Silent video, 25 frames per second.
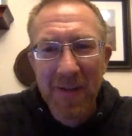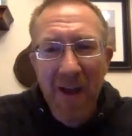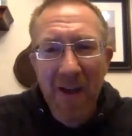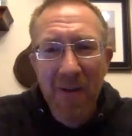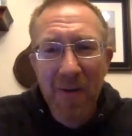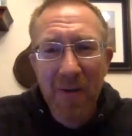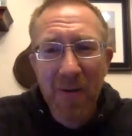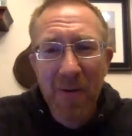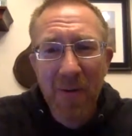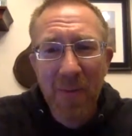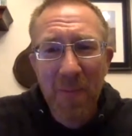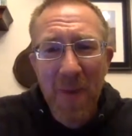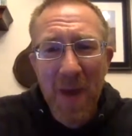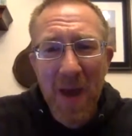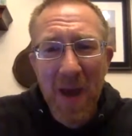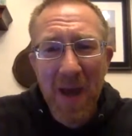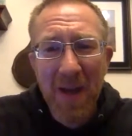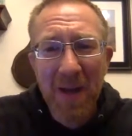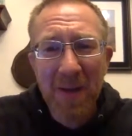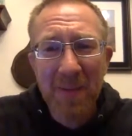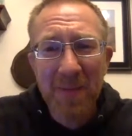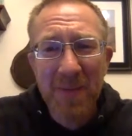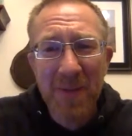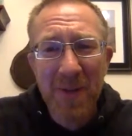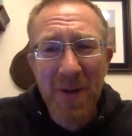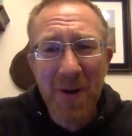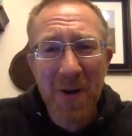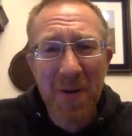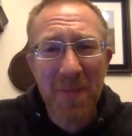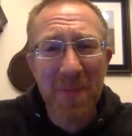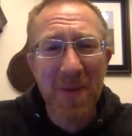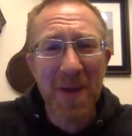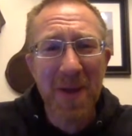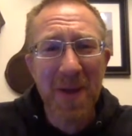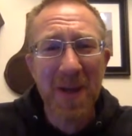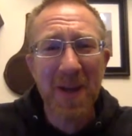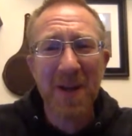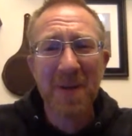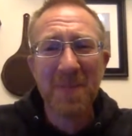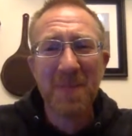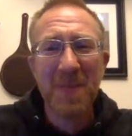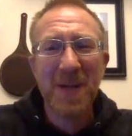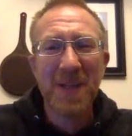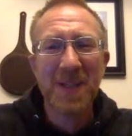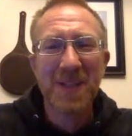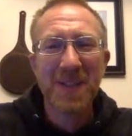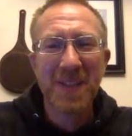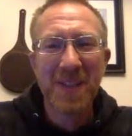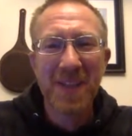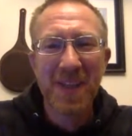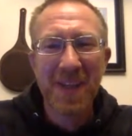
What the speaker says: I don't know, Matt. I'm sorry, man. I missed